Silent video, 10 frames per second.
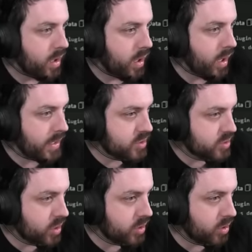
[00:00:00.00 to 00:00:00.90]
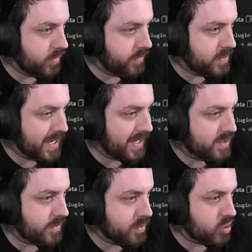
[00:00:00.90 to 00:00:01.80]
I just don't know if the
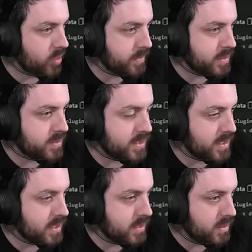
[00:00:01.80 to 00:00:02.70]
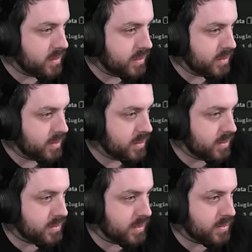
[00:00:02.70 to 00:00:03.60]
text up the top is the... It,
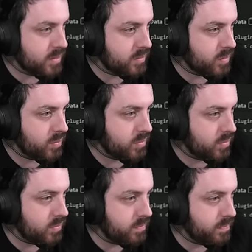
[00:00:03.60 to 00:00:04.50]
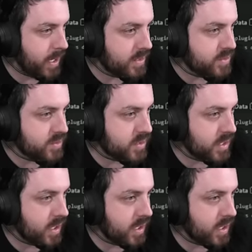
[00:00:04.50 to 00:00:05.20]
it passes the...